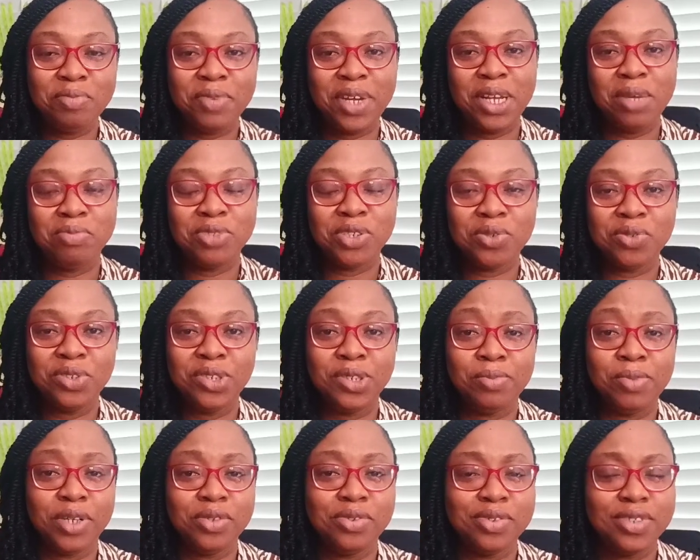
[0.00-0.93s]
My name is
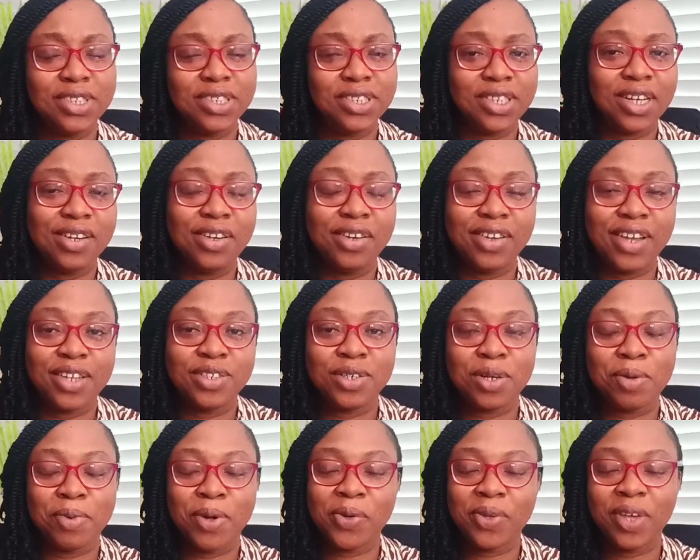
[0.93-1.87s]
Oluchiimoh, and on this channel I
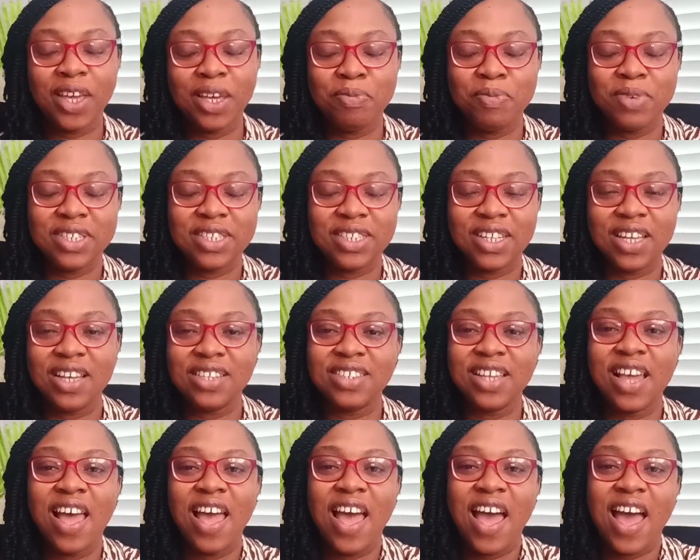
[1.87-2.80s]
talk about cake business,